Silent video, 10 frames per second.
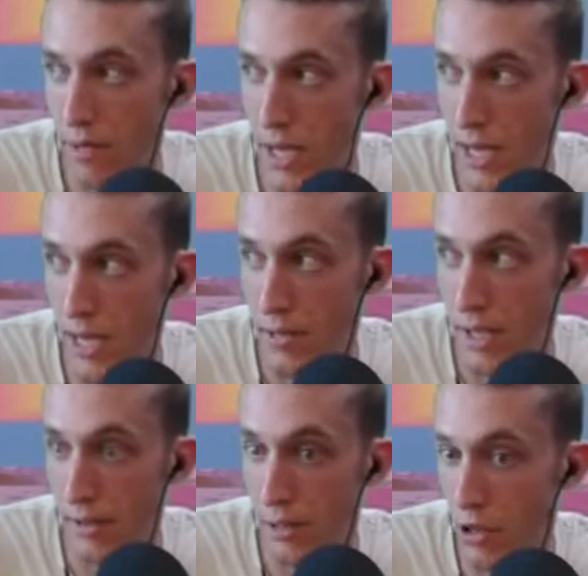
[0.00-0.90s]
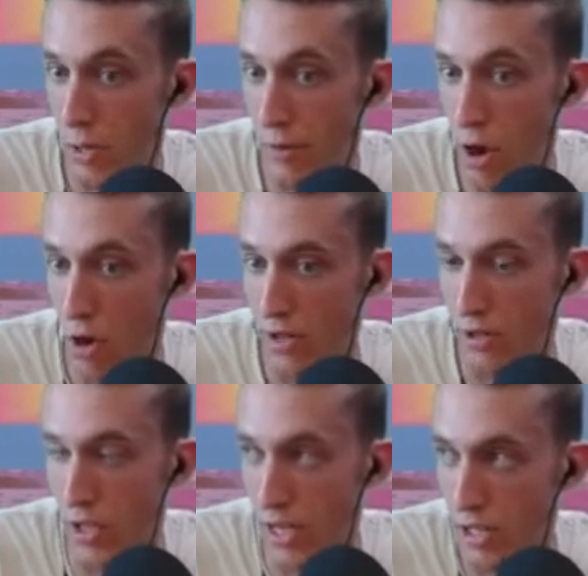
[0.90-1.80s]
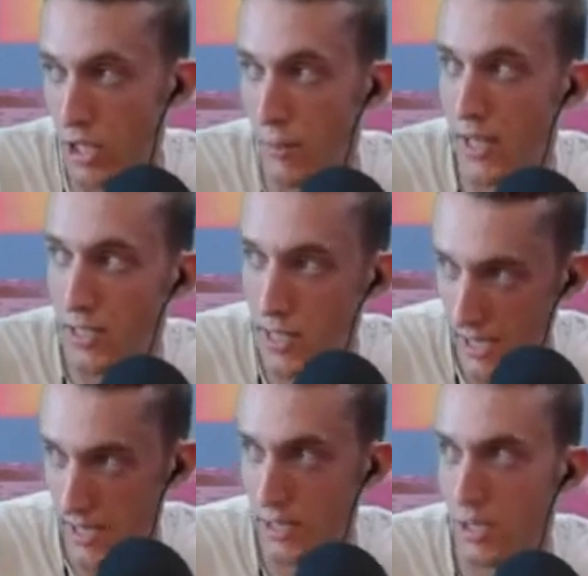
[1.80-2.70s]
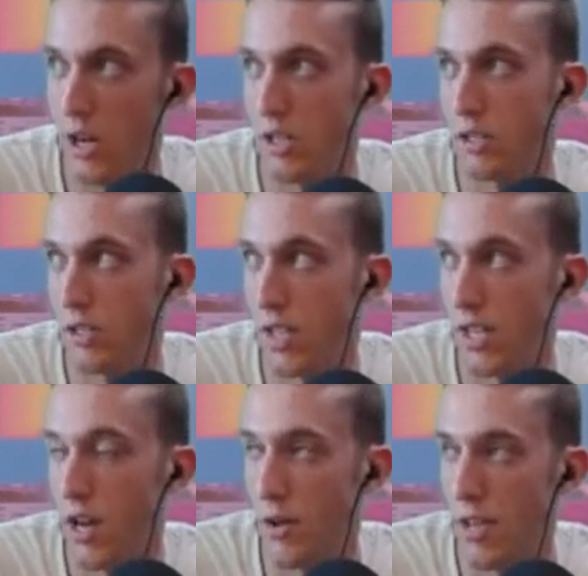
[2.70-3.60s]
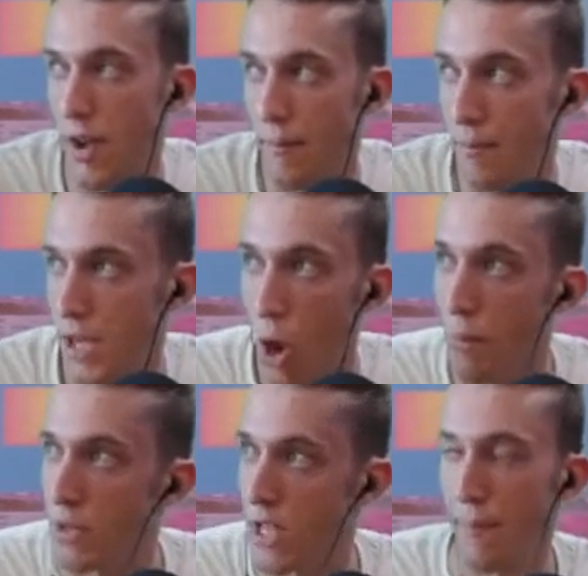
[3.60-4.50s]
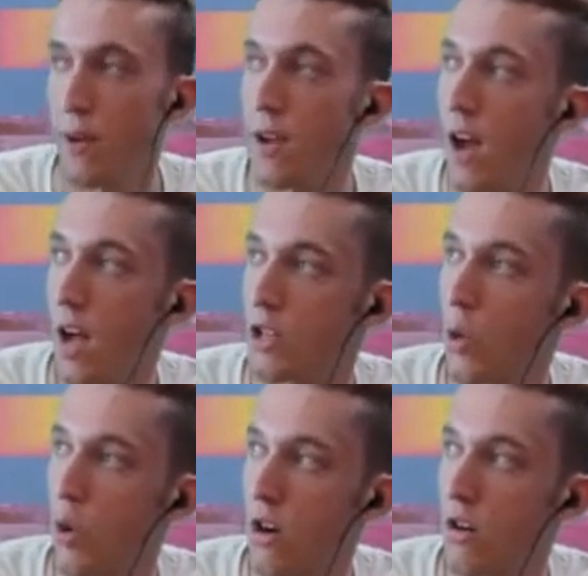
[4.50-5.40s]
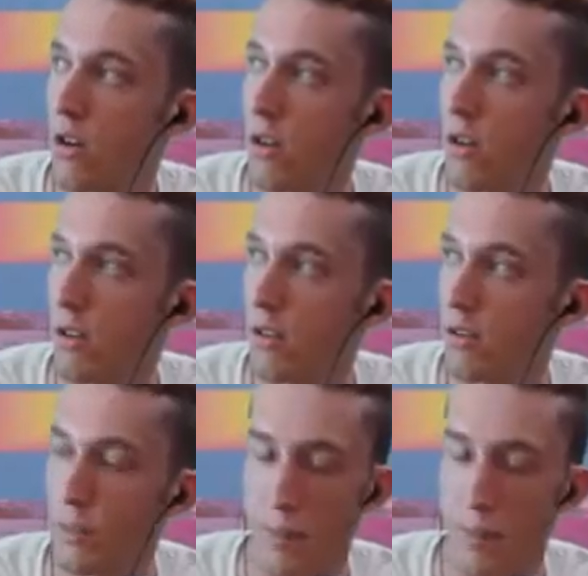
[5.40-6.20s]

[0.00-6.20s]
He is a legitimate artist, and it does seem like he's taking it seriously. He opened up on tour this